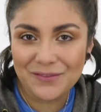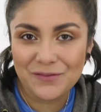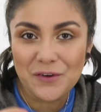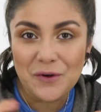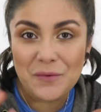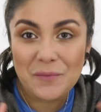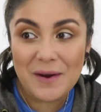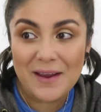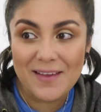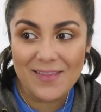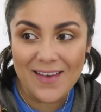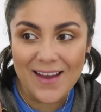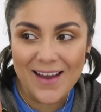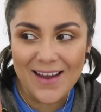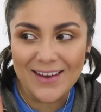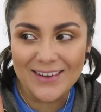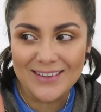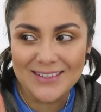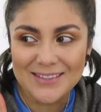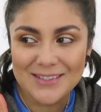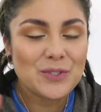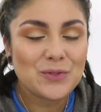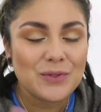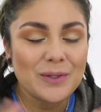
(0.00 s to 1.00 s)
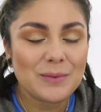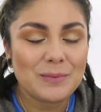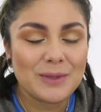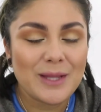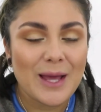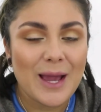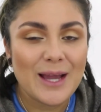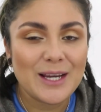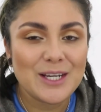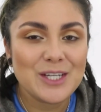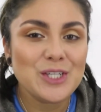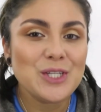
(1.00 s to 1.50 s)
for my last strip
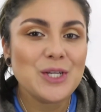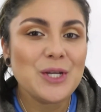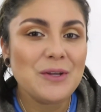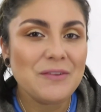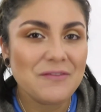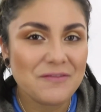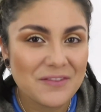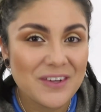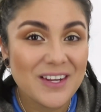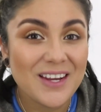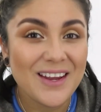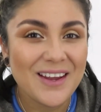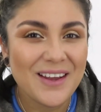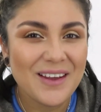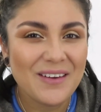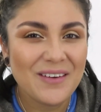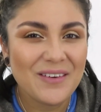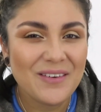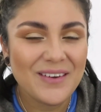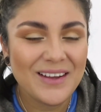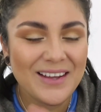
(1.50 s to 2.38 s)
lash video.